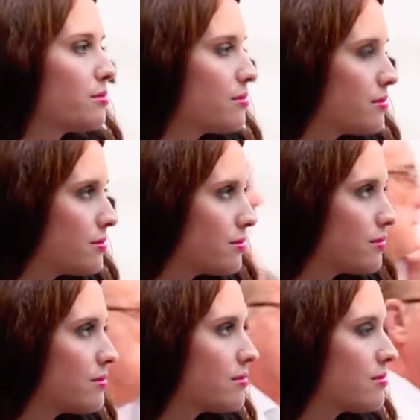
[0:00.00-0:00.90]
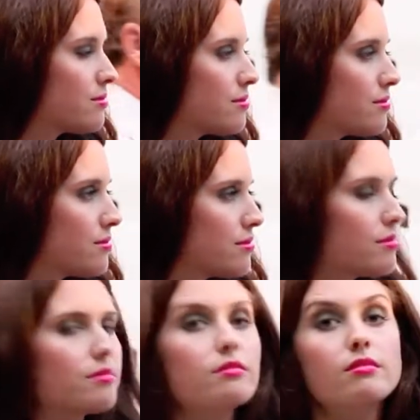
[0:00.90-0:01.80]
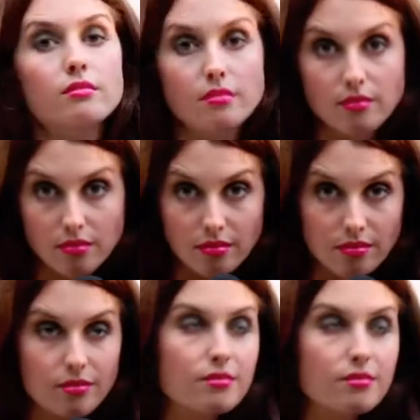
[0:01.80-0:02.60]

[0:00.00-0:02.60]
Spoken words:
This person isn't speaking.